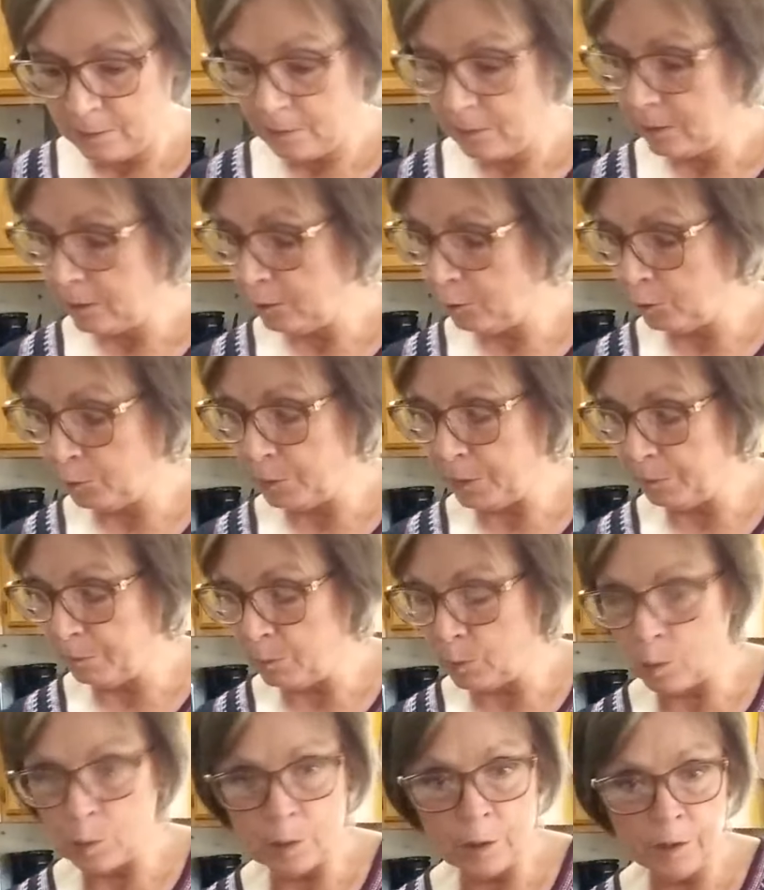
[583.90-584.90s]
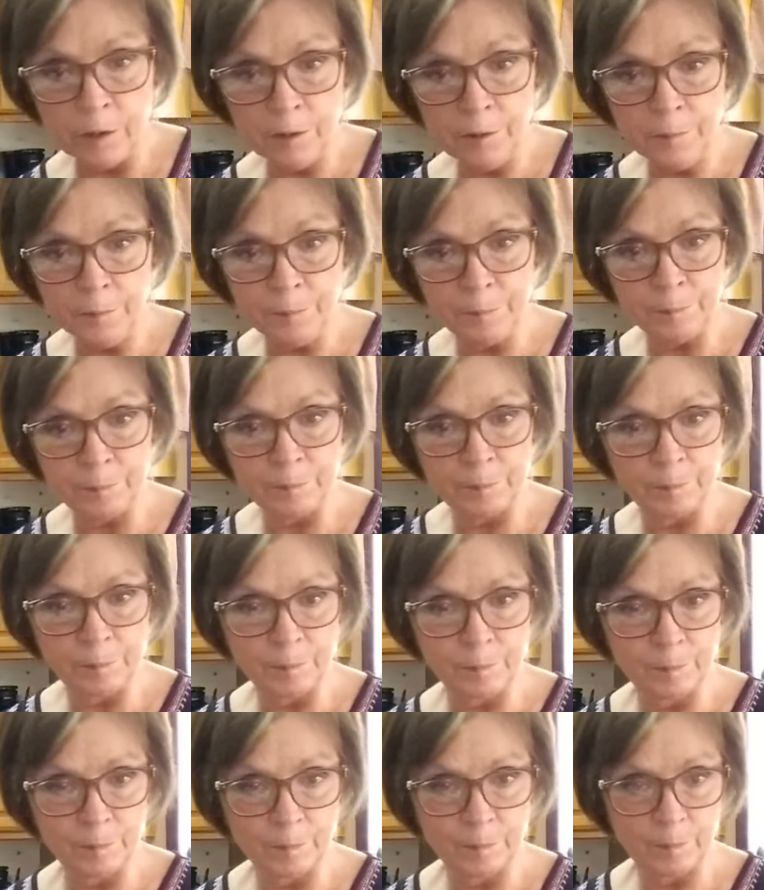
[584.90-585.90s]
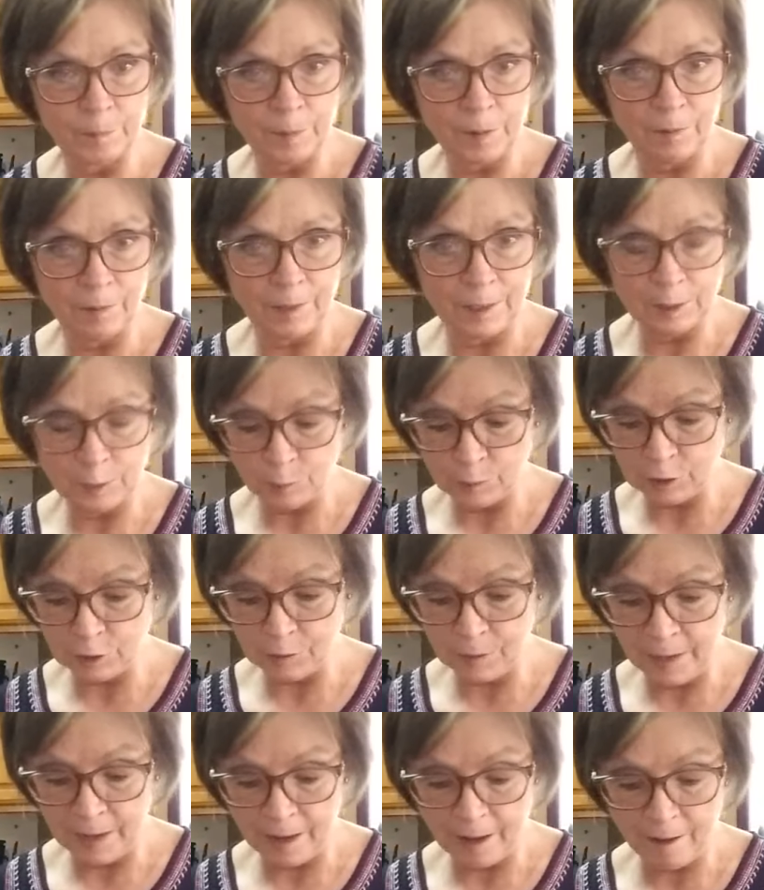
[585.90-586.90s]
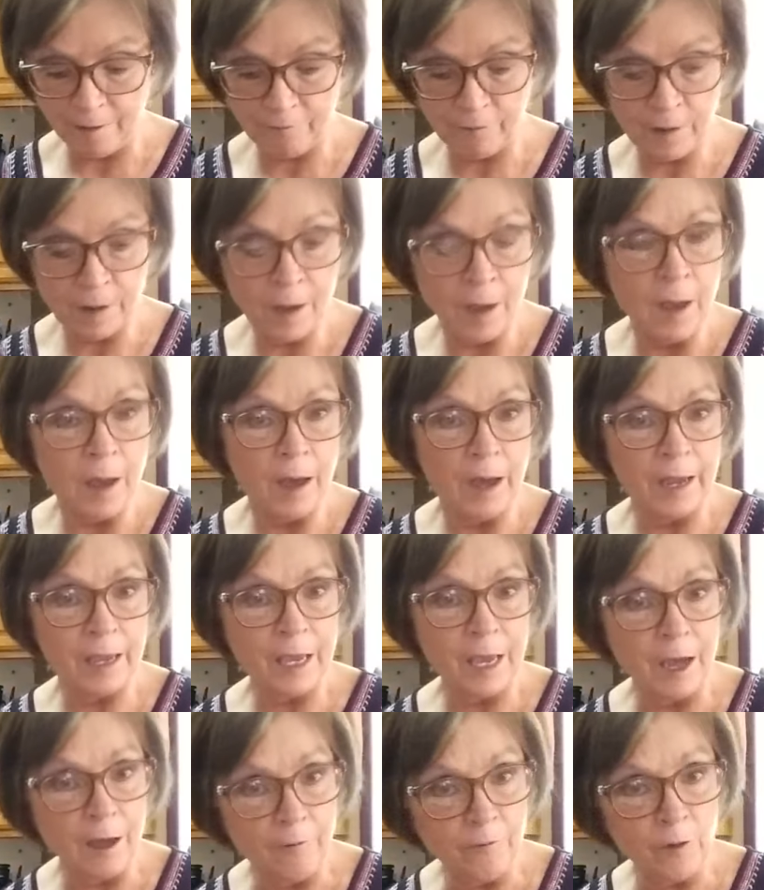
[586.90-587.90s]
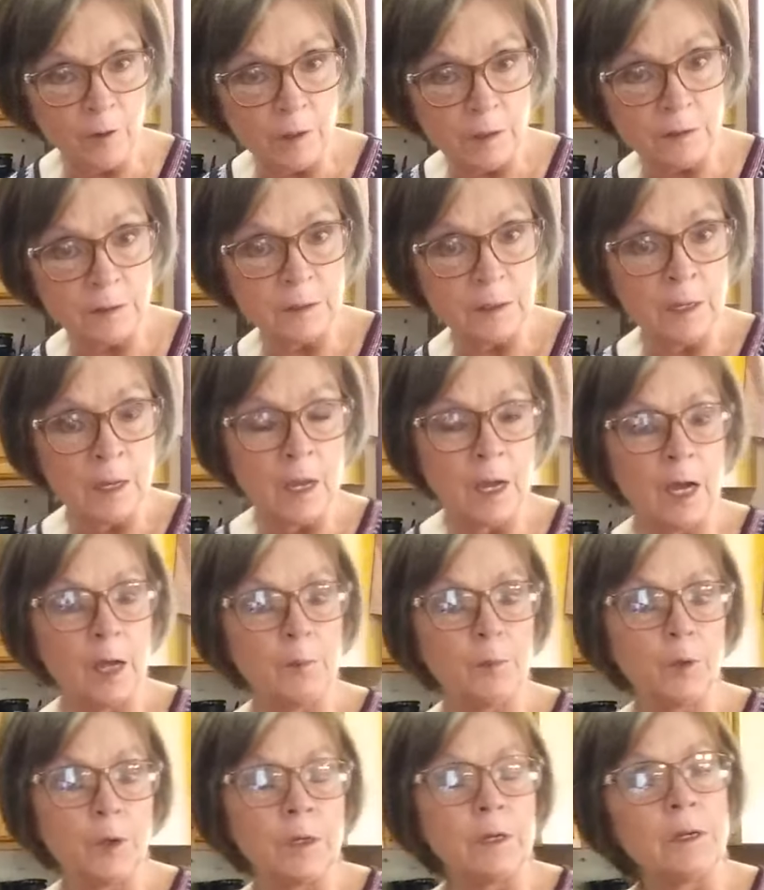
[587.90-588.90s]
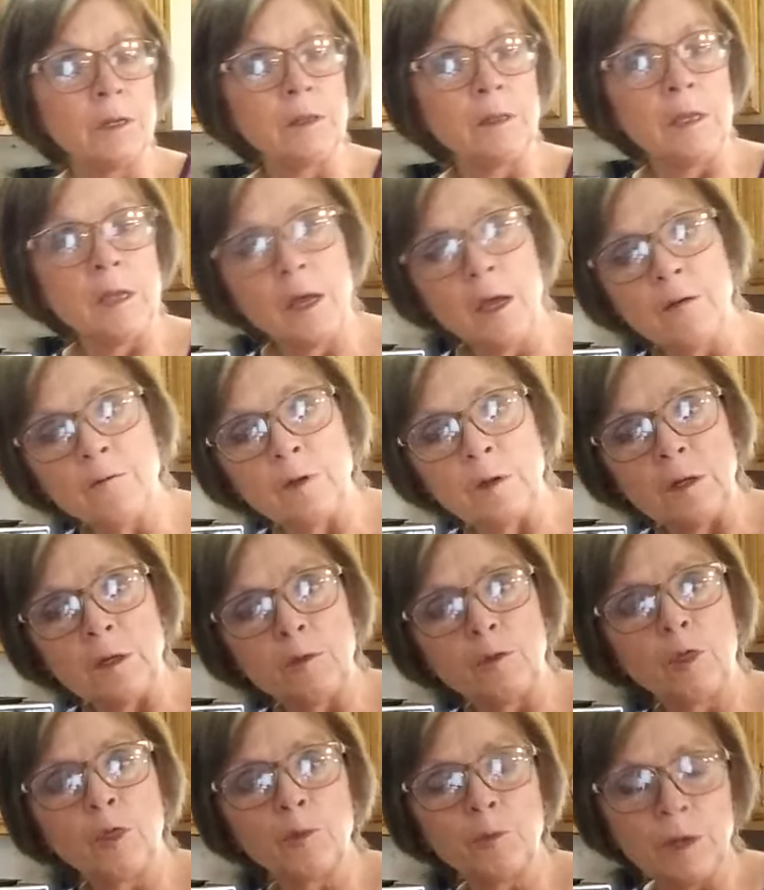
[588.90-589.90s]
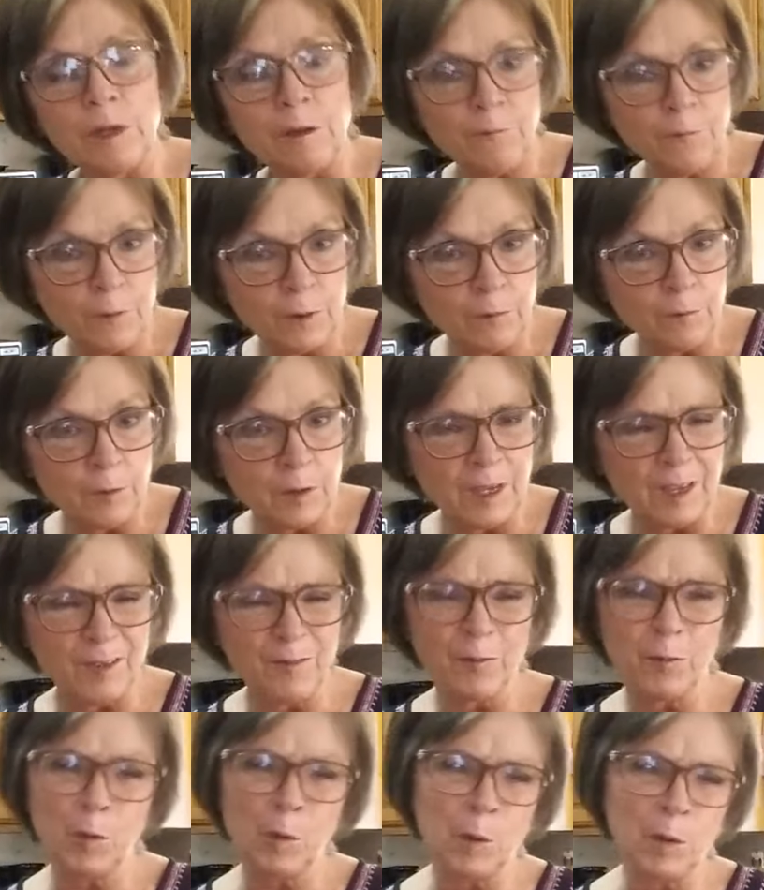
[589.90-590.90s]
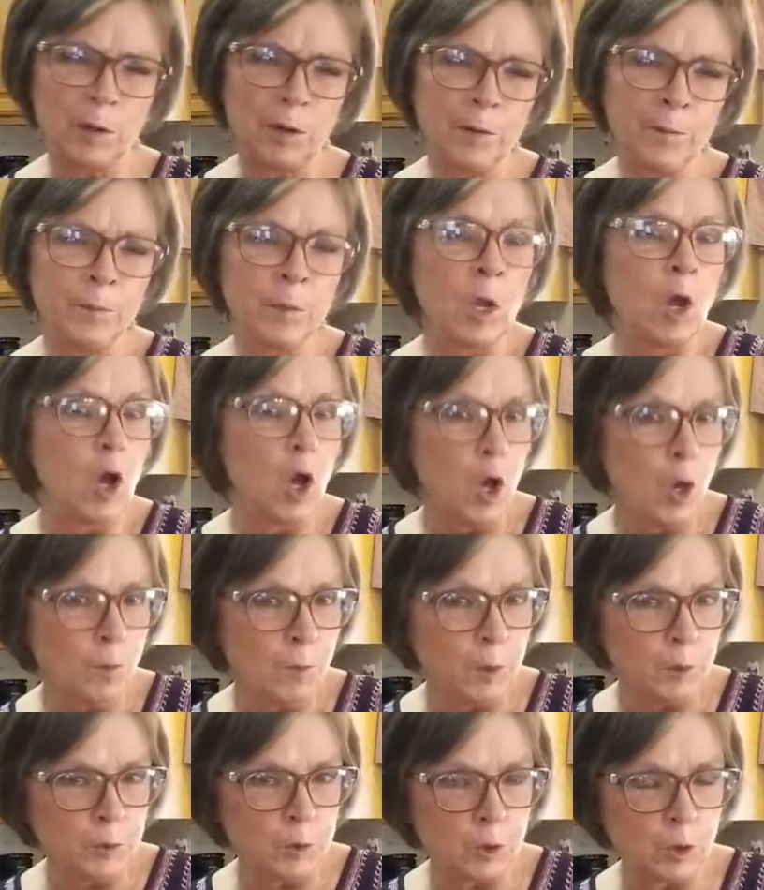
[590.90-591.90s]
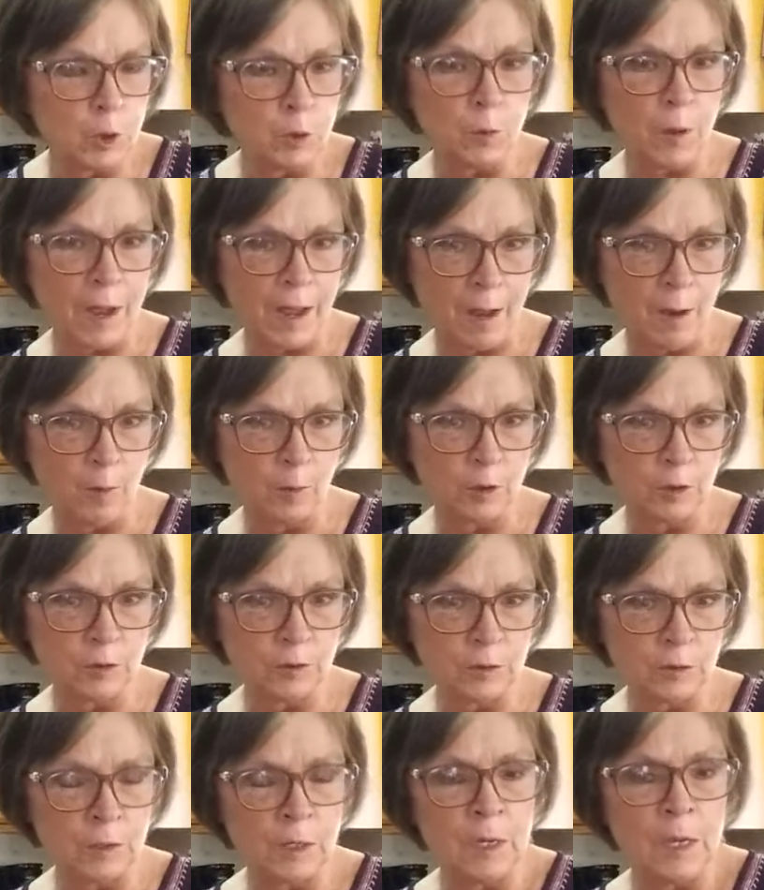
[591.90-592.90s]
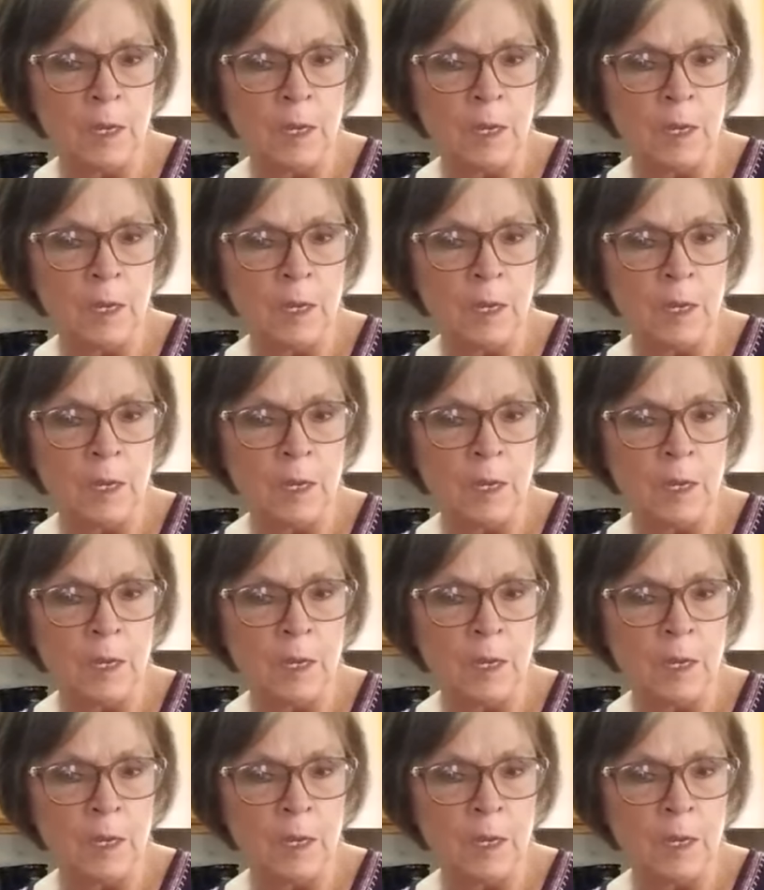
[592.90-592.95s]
a little bit more. That's what you have. I cover it. I put it in the oven at 350 for almost 2 hours.